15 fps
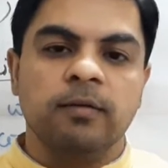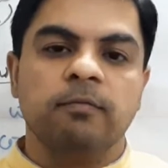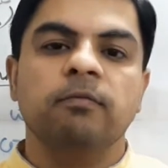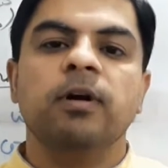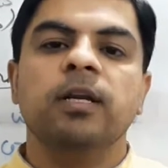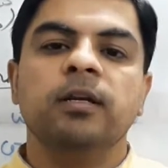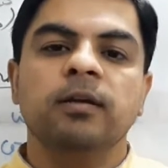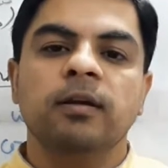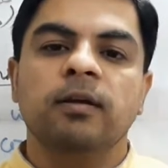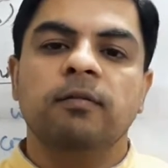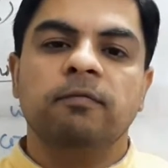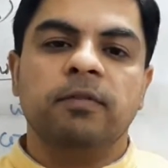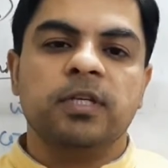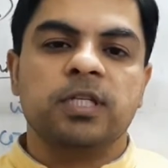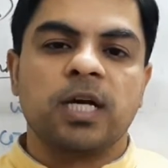
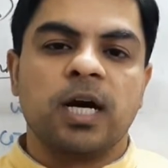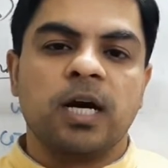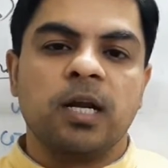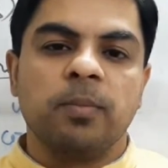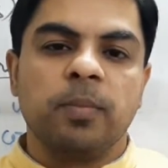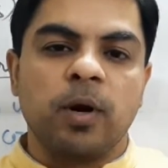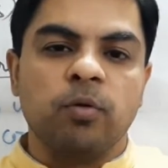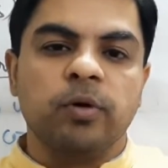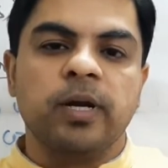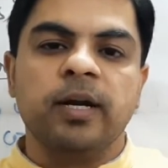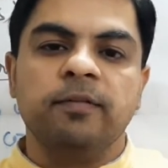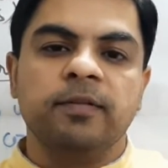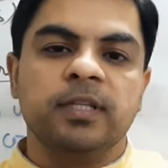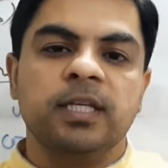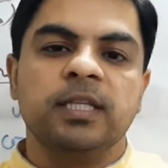One which are
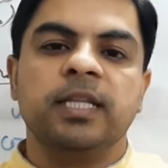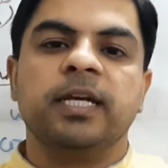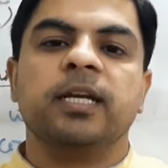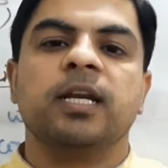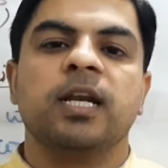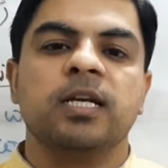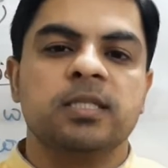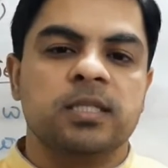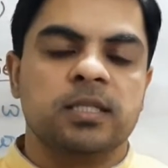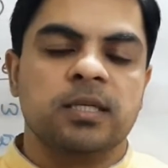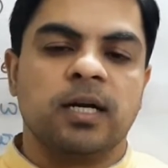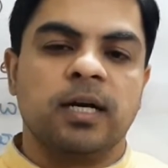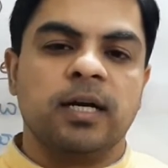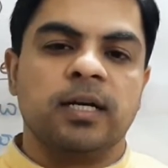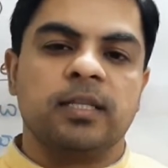bounded within their
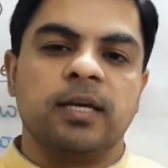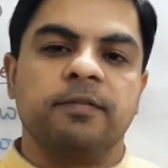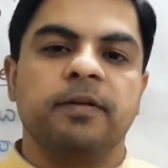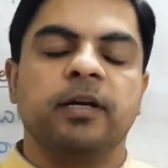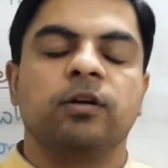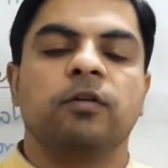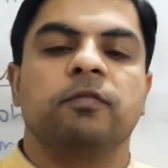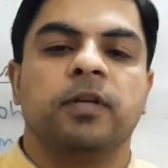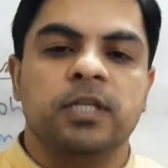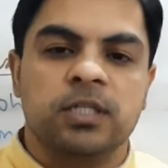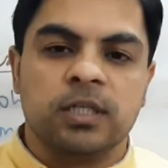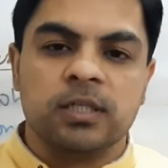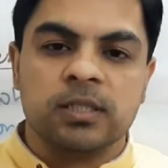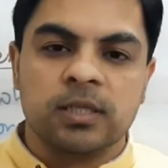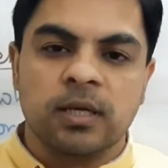class under the effect of
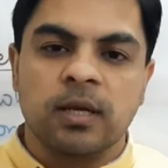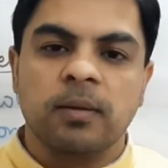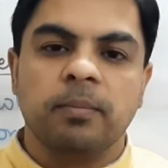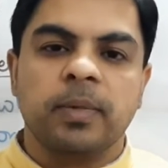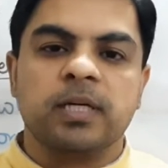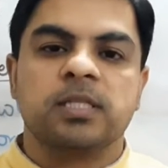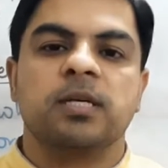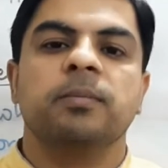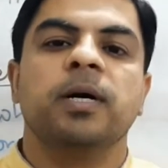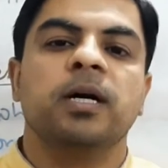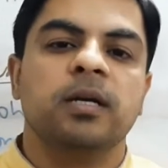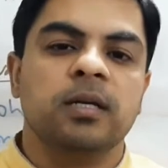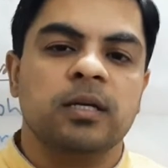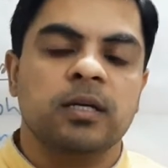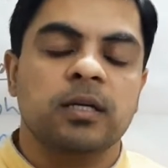teachers, but some
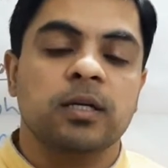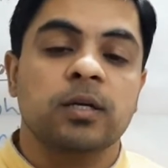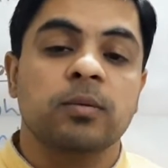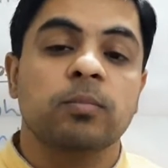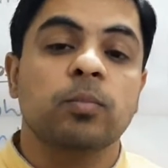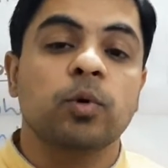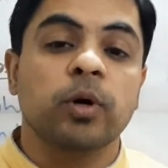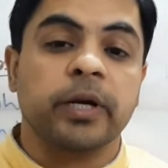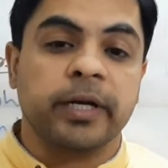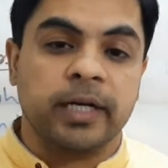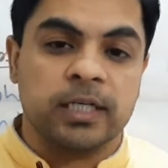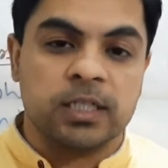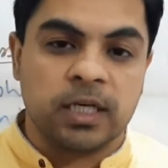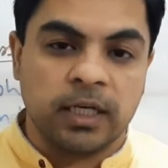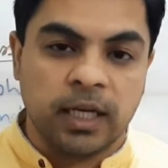are more
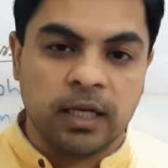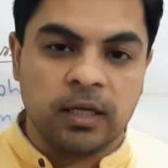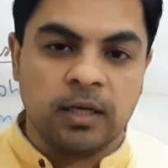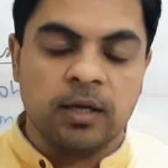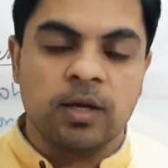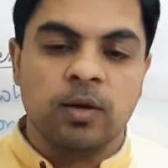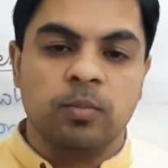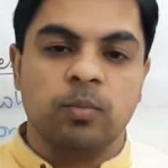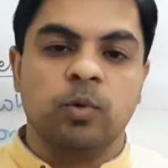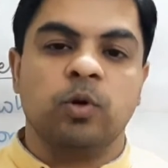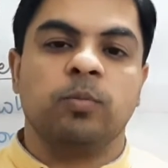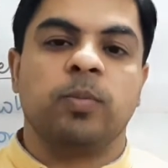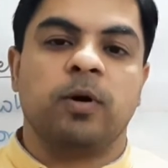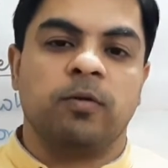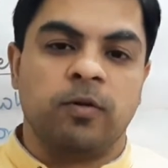energetic,
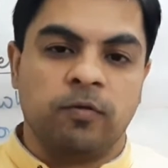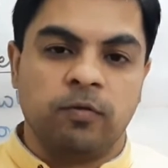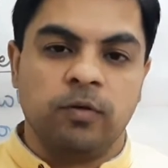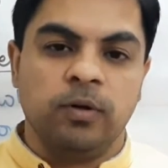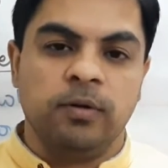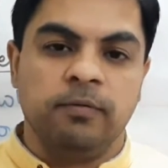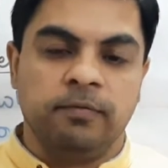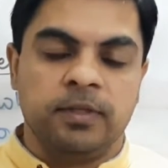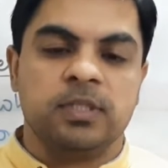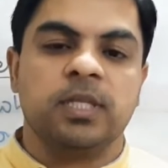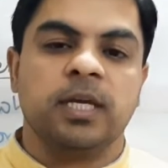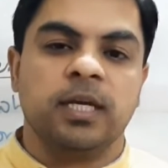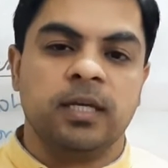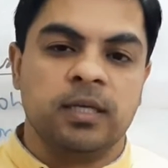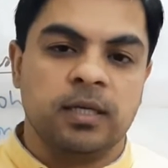more powerful, which
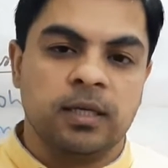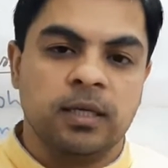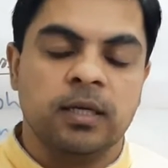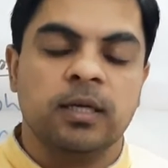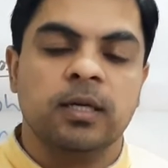they